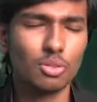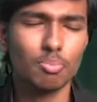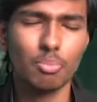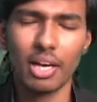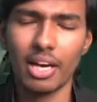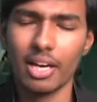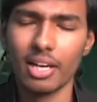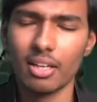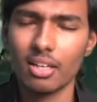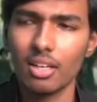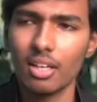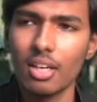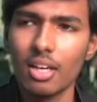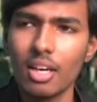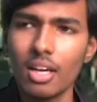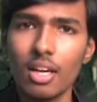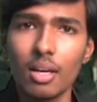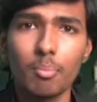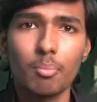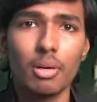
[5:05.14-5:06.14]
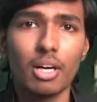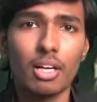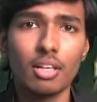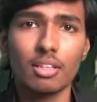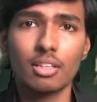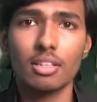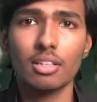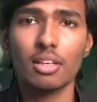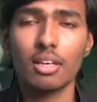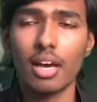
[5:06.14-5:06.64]
bad,
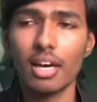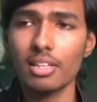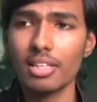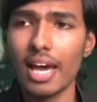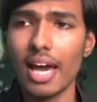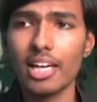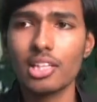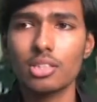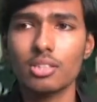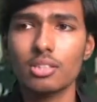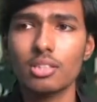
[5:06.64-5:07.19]
but the action